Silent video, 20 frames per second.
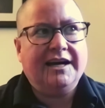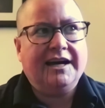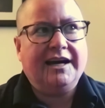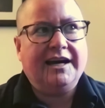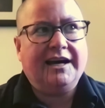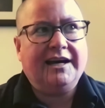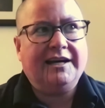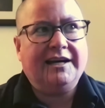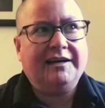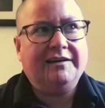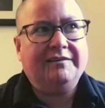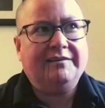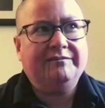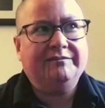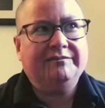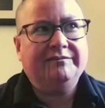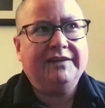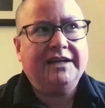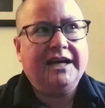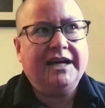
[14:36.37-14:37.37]

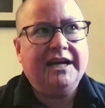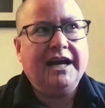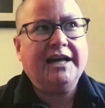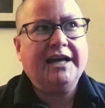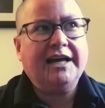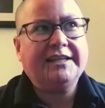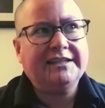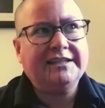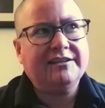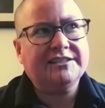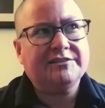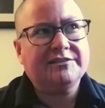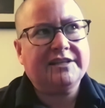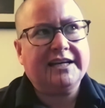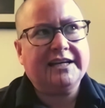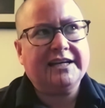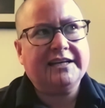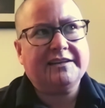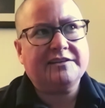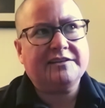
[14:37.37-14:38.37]
Um, I think
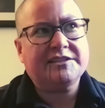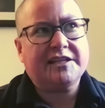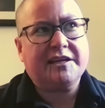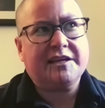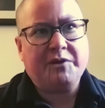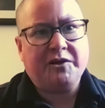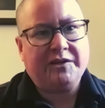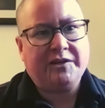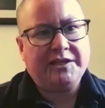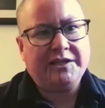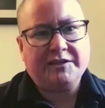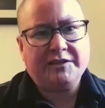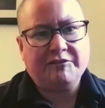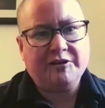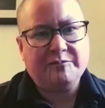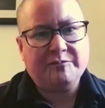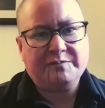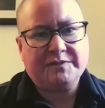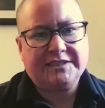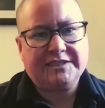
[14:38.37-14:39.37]
also like there's community
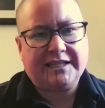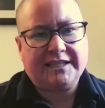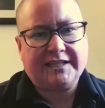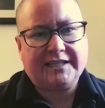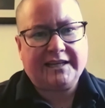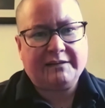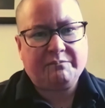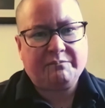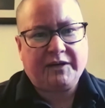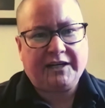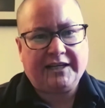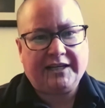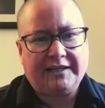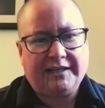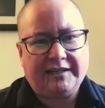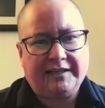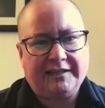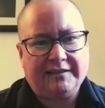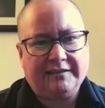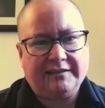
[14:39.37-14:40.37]
groups that like bring
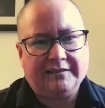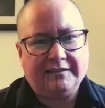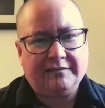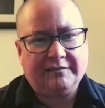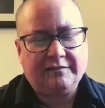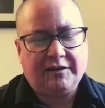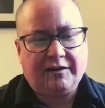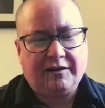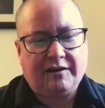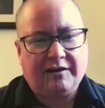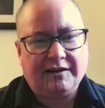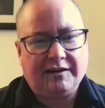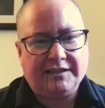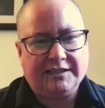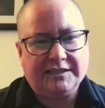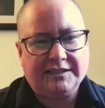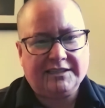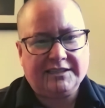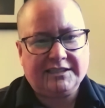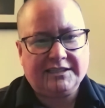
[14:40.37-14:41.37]
in
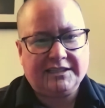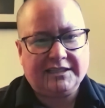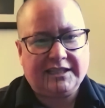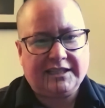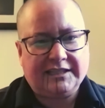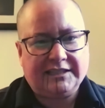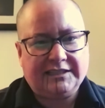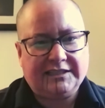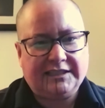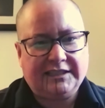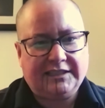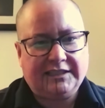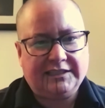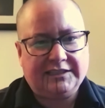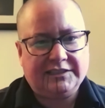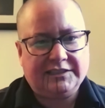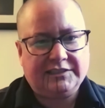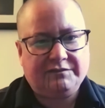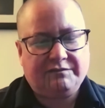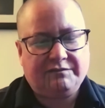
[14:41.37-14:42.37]
artists to like
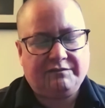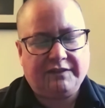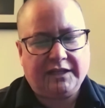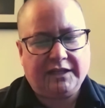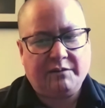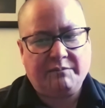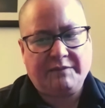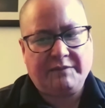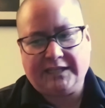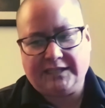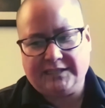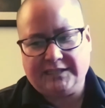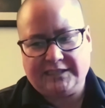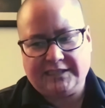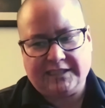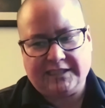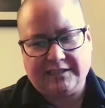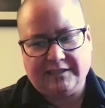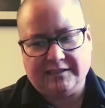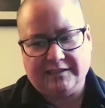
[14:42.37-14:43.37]
teach video making
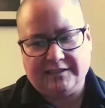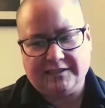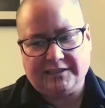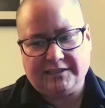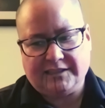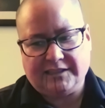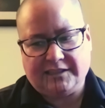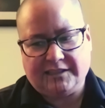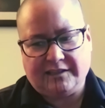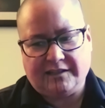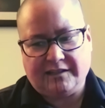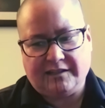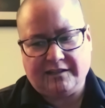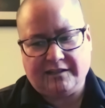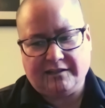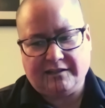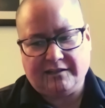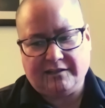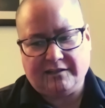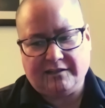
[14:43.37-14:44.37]
skills to
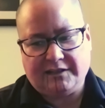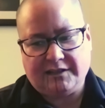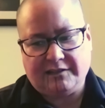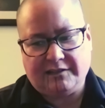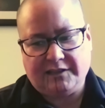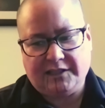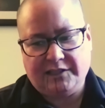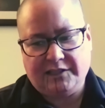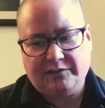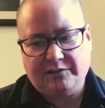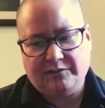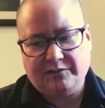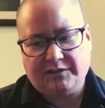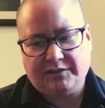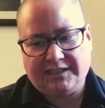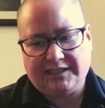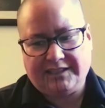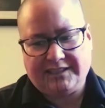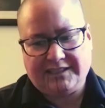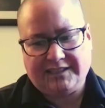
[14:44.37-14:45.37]
their their
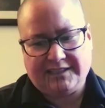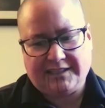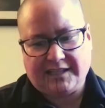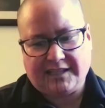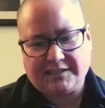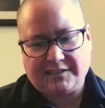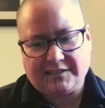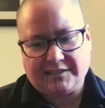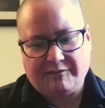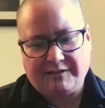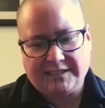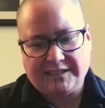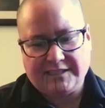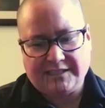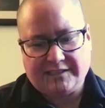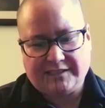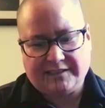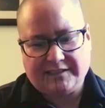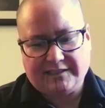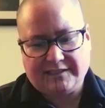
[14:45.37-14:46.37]
youth. I think that's always
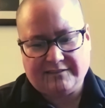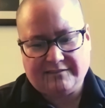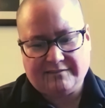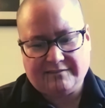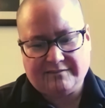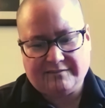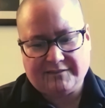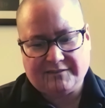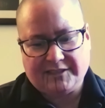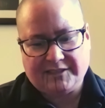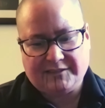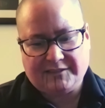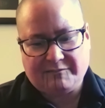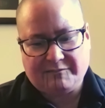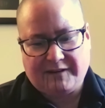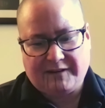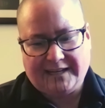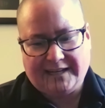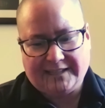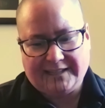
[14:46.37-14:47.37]
a good good
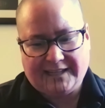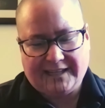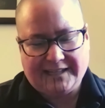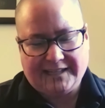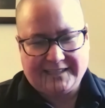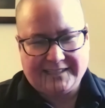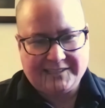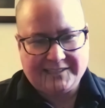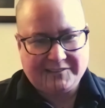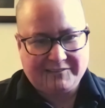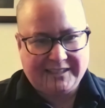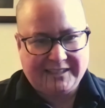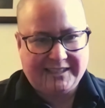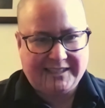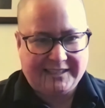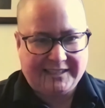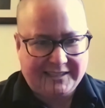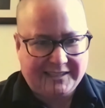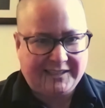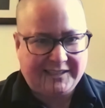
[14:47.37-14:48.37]
way to get into it.